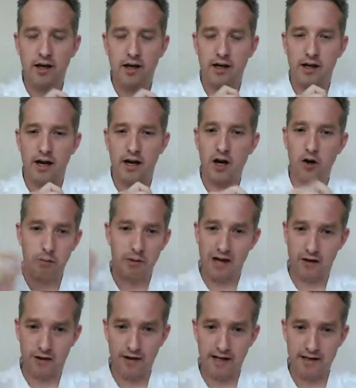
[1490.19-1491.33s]
I will be able to
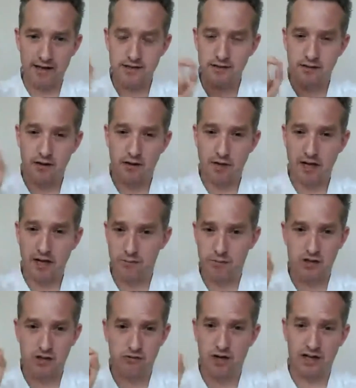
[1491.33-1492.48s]
see it on my
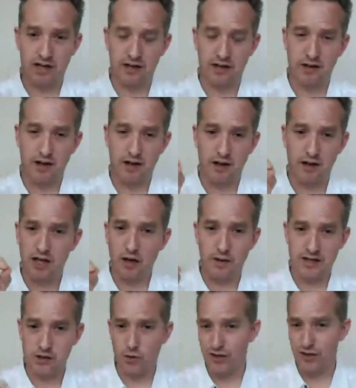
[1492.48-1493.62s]
computer, and I can go
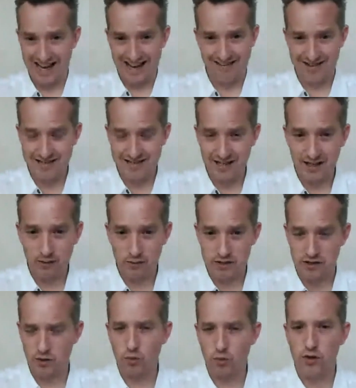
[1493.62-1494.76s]
into Audacity, which
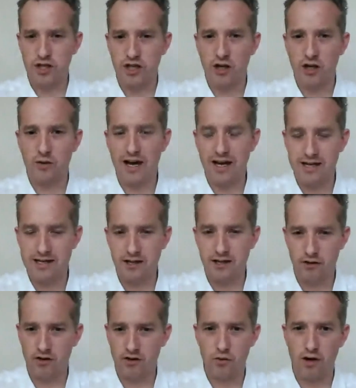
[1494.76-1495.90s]
is an audio editing
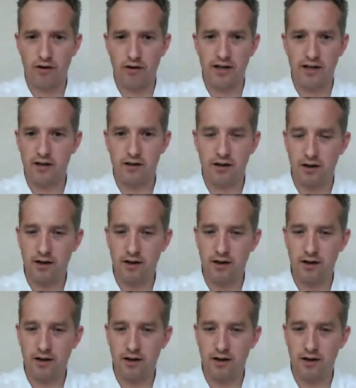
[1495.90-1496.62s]
software, and I can,